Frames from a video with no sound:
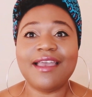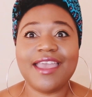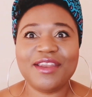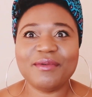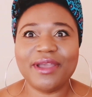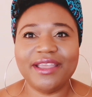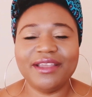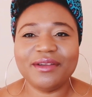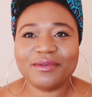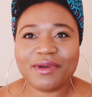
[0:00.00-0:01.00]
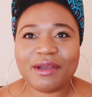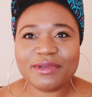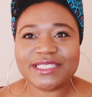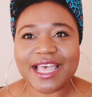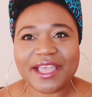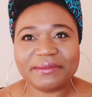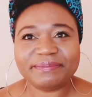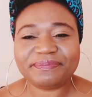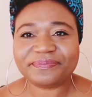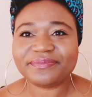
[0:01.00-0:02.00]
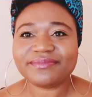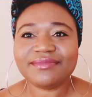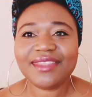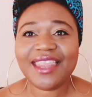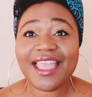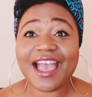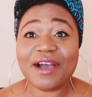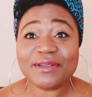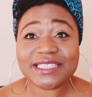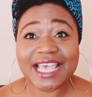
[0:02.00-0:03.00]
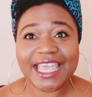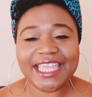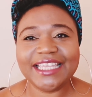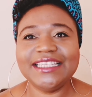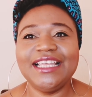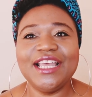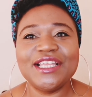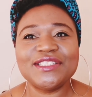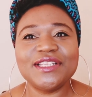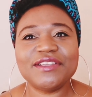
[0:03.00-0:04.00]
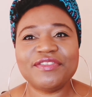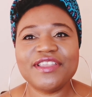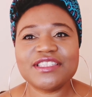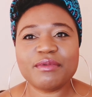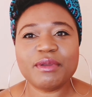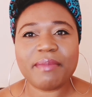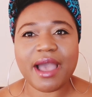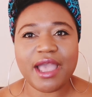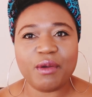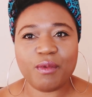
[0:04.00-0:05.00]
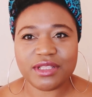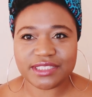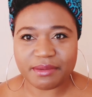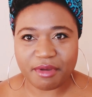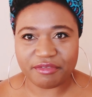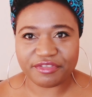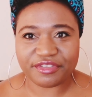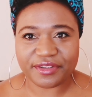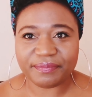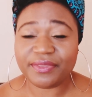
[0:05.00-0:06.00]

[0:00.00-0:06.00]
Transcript: Anyway, where was I? I was saying, so the things that we buy once a month.